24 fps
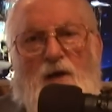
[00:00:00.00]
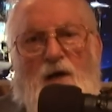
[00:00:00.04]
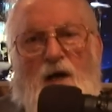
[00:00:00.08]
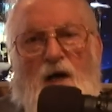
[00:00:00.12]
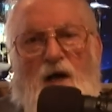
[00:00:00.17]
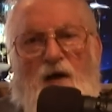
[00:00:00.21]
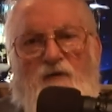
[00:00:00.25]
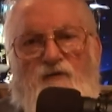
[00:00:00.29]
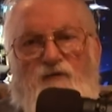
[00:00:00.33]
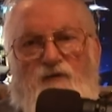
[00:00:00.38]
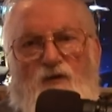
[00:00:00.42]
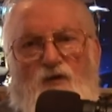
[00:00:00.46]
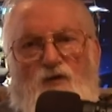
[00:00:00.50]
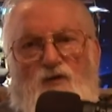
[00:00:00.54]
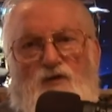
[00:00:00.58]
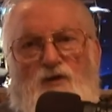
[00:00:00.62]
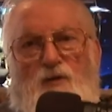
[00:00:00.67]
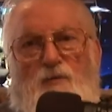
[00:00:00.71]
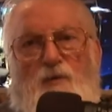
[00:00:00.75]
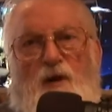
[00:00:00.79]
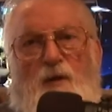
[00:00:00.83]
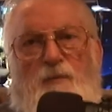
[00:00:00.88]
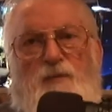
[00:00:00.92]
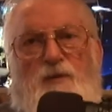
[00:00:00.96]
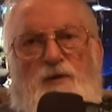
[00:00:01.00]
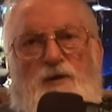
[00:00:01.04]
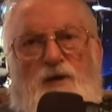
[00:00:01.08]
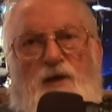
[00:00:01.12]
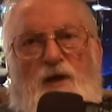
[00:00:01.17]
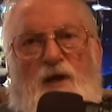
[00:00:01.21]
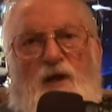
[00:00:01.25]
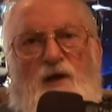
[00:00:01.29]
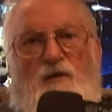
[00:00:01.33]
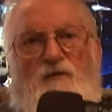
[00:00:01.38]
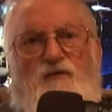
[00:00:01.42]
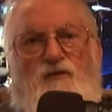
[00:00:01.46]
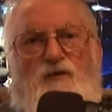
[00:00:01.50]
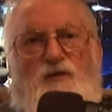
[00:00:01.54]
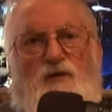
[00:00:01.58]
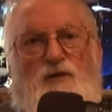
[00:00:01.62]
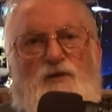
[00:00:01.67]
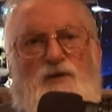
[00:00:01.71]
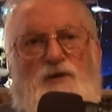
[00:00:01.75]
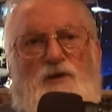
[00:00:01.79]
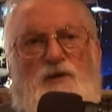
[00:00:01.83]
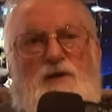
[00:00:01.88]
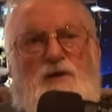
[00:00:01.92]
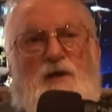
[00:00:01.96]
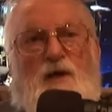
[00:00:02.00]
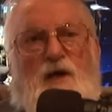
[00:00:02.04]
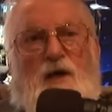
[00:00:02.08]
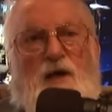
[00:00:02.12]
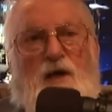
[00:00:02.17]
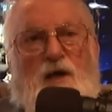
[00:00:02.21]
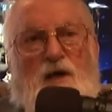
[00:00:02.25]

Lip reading: I phoned him up in California and I